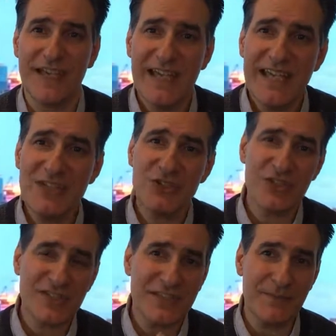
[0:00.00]
It's
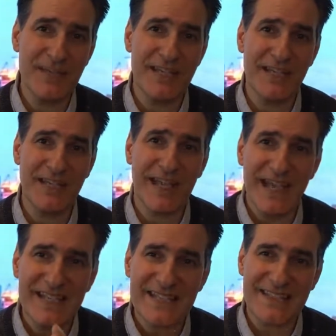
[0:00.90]
just the beginning, and
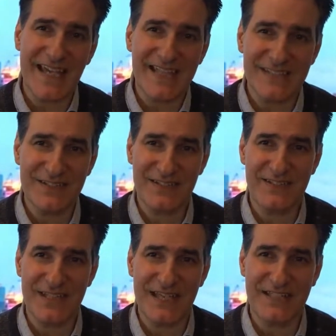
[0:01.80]
it's that
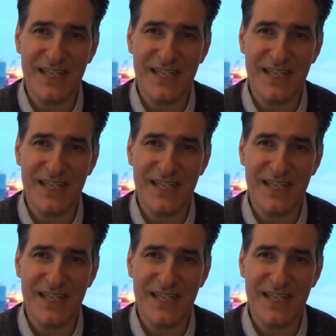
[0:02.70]
success